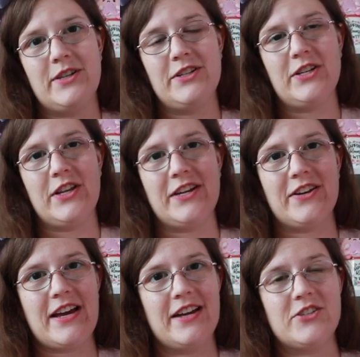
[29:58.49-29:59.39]
until I
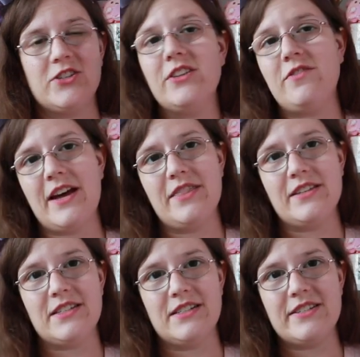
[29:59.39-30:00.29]
could actually find
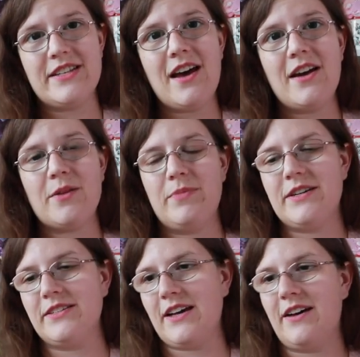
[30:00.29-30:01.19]
this in stock
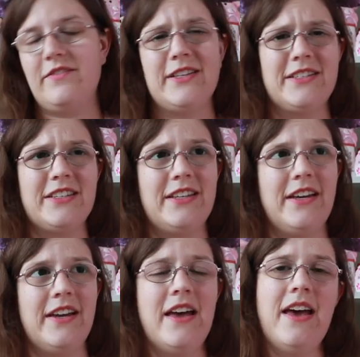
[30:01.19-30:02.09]
because
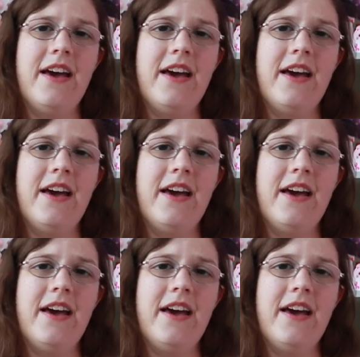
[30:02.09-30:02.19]
obviously